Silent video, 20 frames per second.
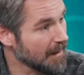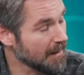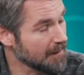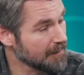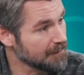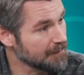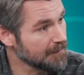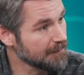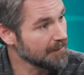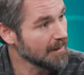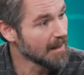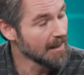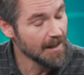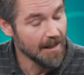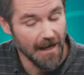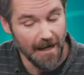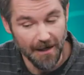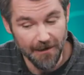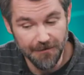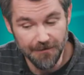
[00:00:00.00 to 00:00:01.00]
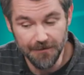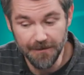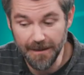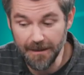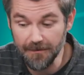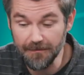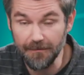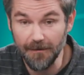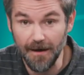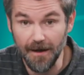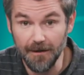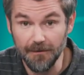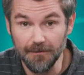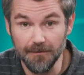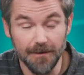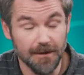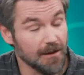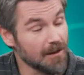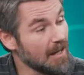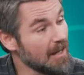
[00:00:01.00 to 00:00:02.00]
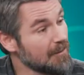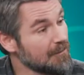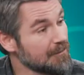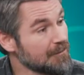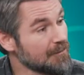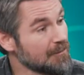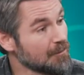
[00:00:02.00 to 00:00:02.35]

packages. Azure Data Factory allows